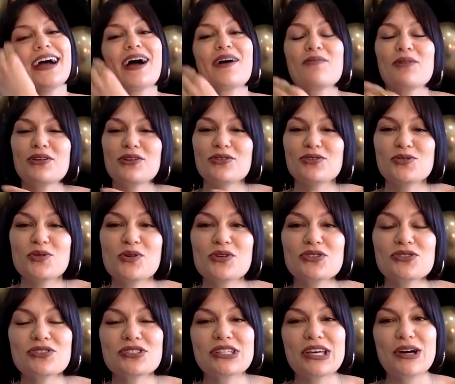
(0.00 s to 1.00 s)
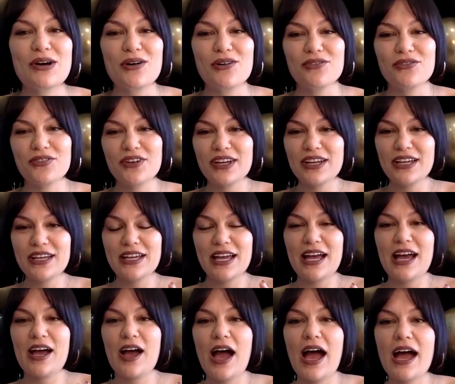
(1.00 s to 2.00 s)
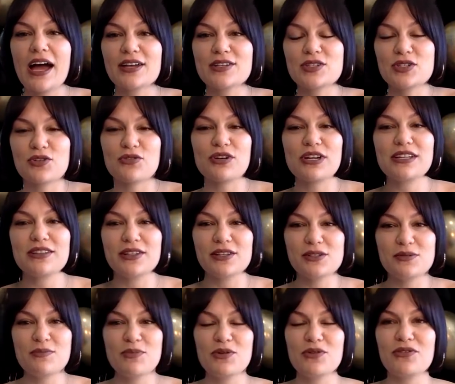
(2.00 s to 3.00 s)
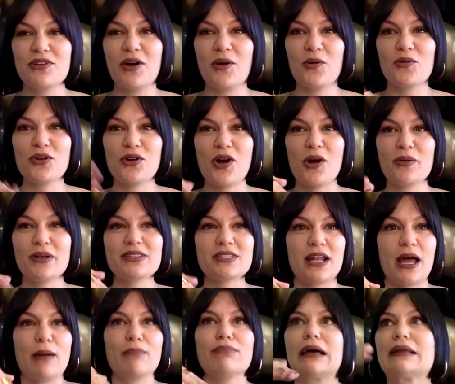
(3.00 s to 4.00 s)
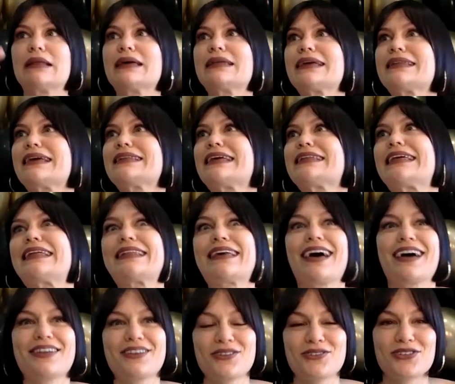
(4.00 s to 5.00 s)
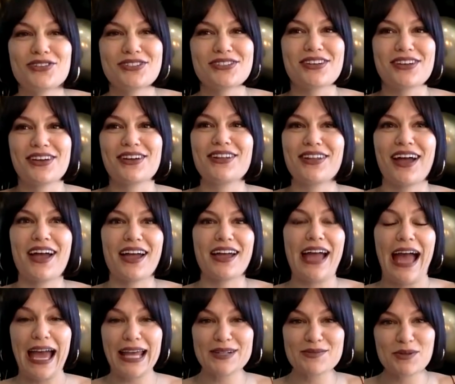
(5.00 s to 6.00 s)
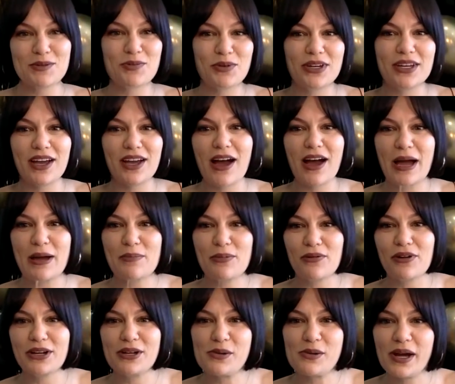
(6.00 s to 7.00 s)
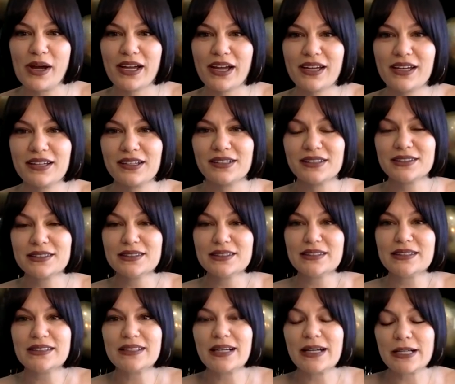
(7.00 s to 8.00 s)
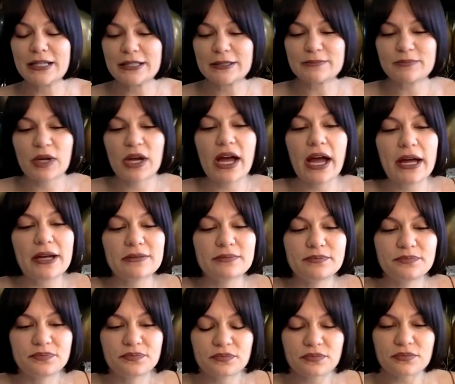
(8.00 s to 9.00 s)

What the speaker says: And when you're talking to yourself at a screen that's moving, all the comments are like, you just like, and I'm a bit hyper anyway. Okay.